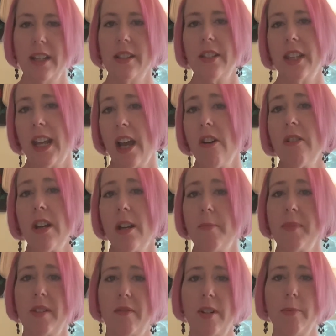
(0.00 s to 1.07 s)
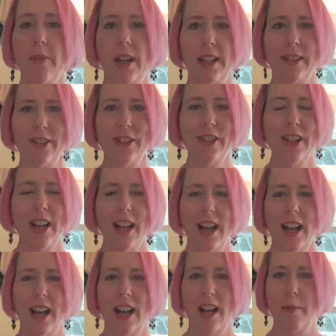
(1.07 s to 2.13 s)
So the outcomes of an appraisal,
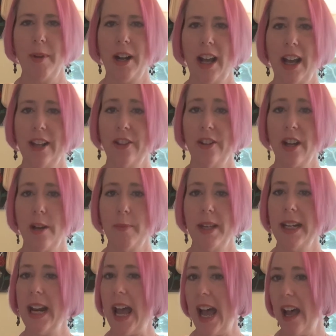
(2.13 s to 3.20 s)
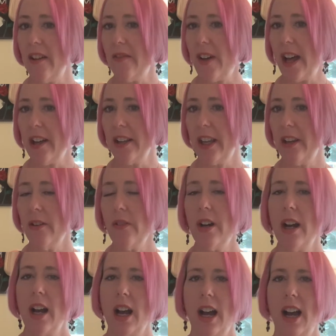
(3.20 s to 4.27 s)
it'll either come in at value,
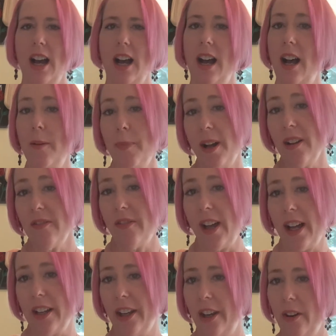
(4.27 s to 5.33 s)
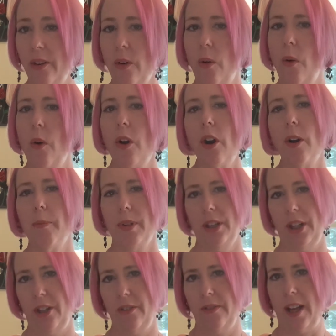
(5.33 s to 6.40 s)
above value, or
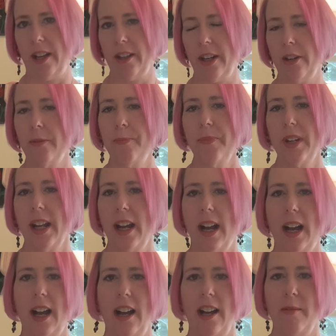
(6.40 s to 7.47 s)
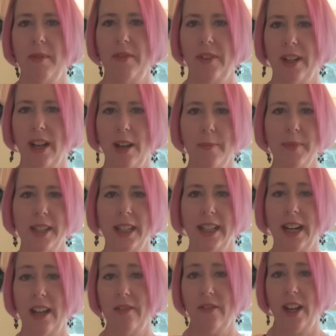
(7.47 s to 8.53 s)
below value. If it comes in
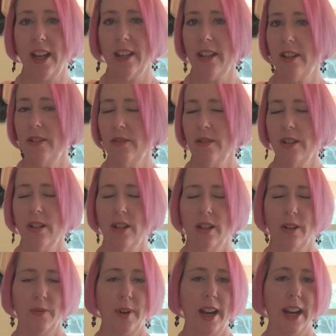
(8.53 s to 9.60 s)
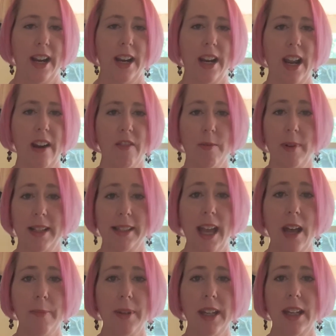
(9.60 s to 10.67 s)
at value, hooray, everybody's
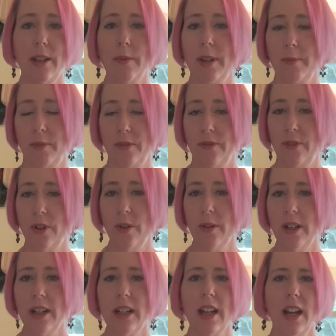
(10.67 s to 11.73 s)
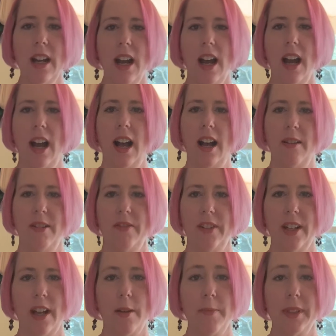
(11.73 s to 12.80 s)
happy, we move forward. If it
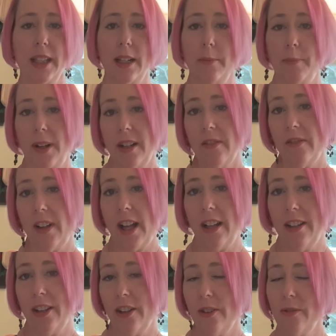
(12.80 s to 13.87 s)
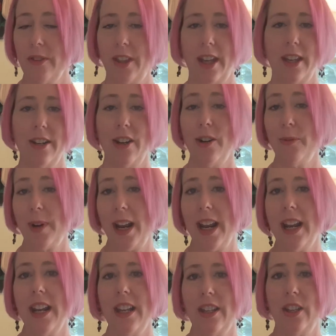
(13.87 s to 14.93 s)
comes in above value, then
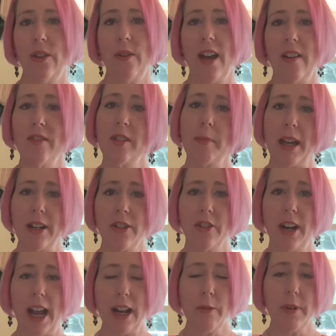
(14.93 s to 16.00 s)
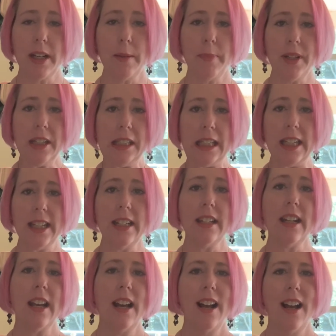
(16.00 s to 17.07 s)
hooray, you have some extra equity built in
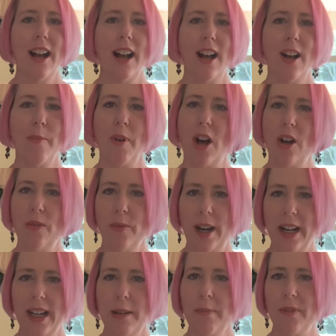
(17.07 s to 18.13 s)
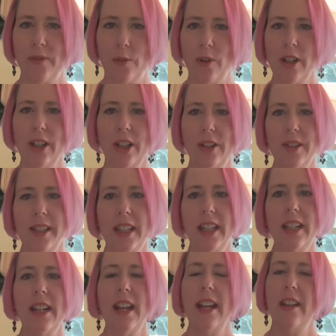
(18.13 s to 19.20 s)
already before
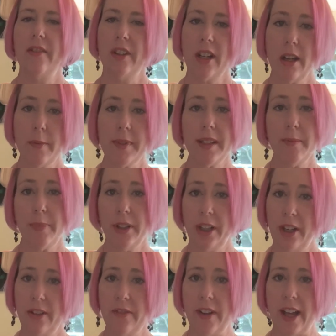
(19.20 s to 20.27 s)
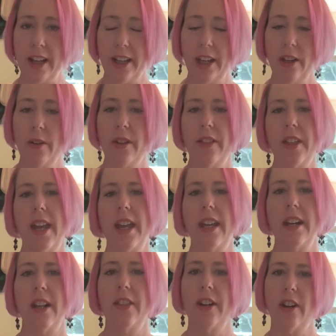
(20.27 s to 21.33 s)
closing. If it comes in below value,
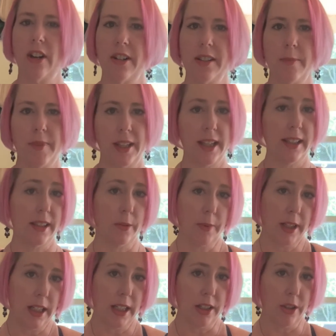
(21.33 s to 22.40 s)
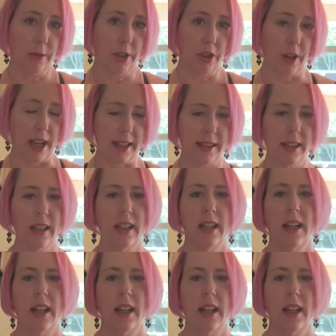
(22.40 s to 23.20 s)
then there are some things that we need to address.